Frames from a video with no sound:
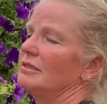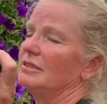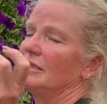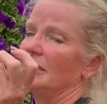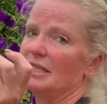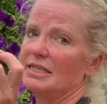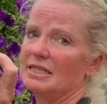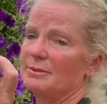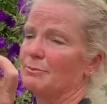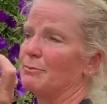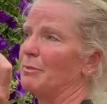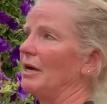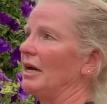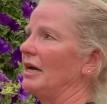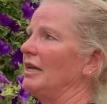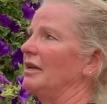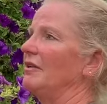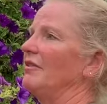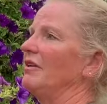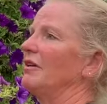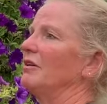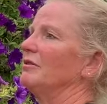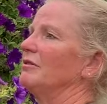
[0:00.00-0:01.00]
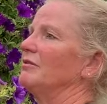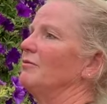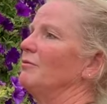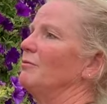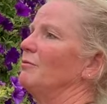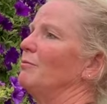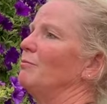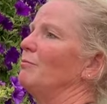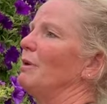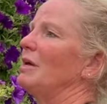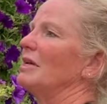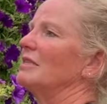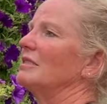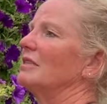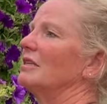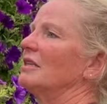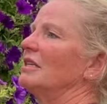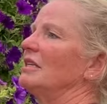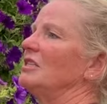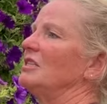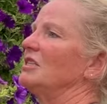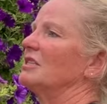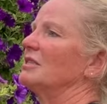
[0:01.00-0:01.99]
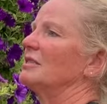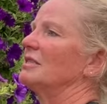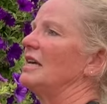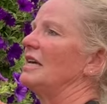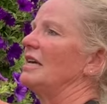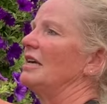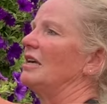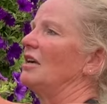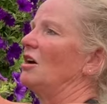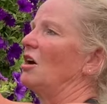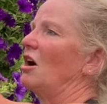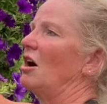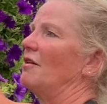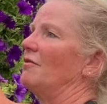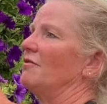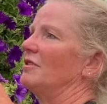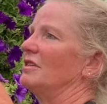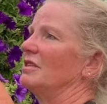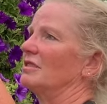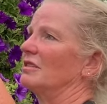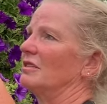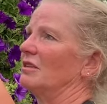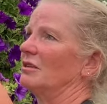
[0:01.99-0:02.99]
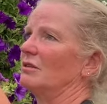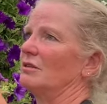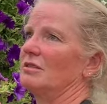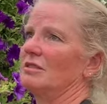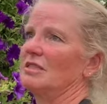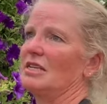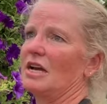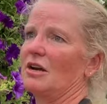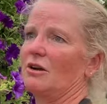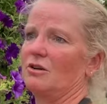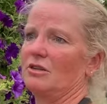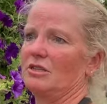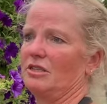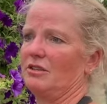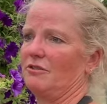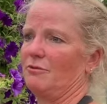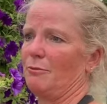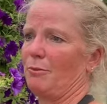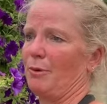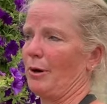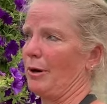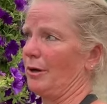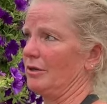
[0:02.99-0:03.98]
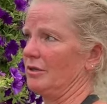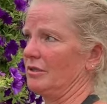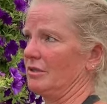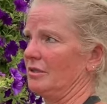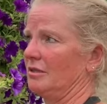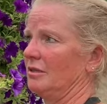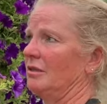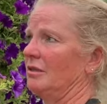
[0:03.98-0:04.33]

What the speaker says: disc bud, and they're basically just taking off this little decorative part.